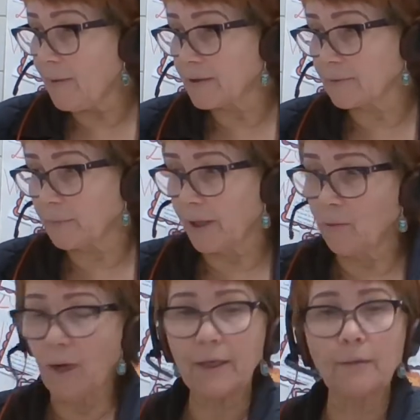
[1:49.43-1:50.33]
a
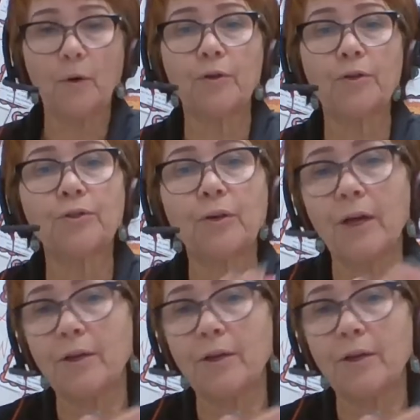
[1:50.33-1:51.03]
sprayed water bottle you can